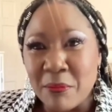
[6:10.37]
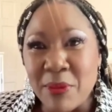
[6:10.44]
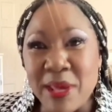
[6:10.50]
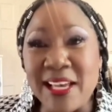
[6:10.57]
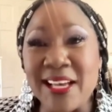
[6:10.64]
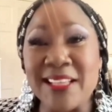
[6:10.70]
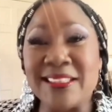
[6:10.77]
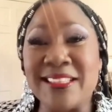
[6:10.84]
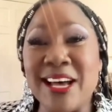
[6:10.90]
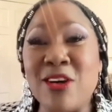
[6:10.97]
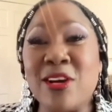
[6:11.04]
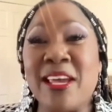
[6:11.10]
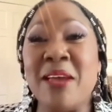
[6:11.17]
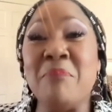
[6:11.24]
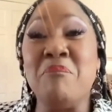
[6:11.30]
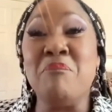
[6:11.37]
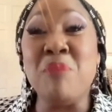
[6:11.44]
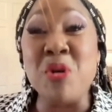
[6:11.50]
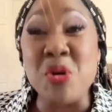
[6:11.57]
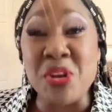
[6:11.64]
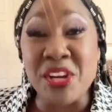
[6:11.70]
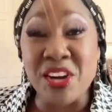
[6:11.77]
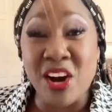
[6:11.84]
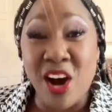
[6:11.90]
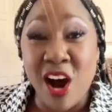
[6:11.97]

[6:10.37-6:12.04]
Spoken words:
because they'll get booted